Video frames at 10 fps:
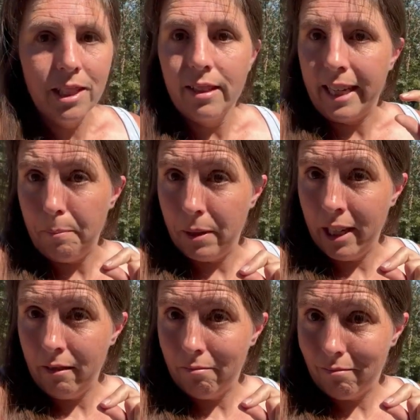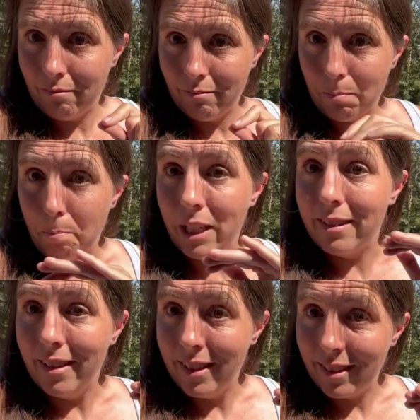Keep it
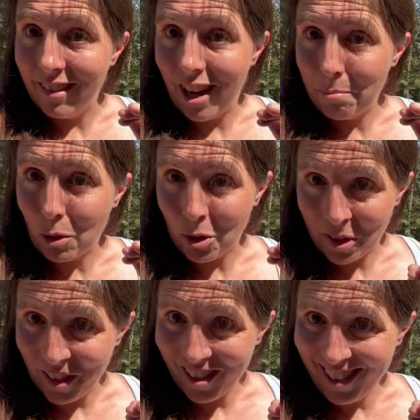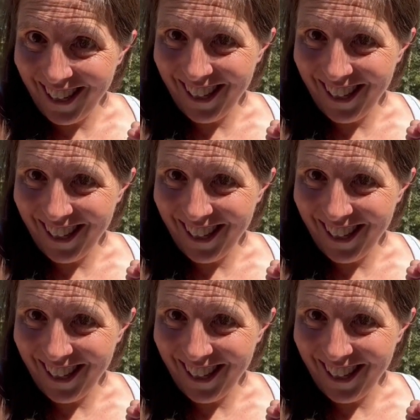business, not personal.